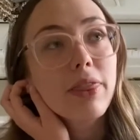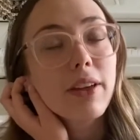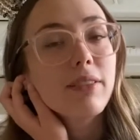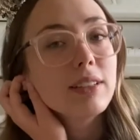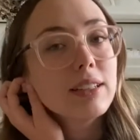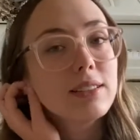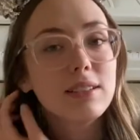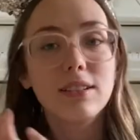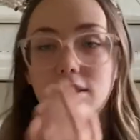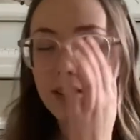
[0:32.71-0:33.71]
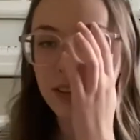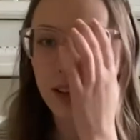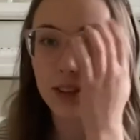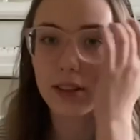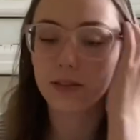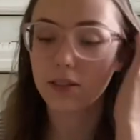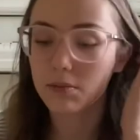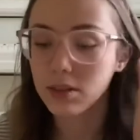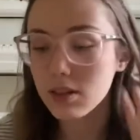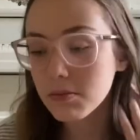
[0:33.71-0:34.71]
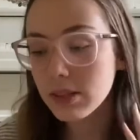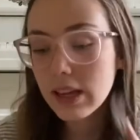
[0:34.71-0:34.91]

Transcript: They released a new collection of Tsum Tsums.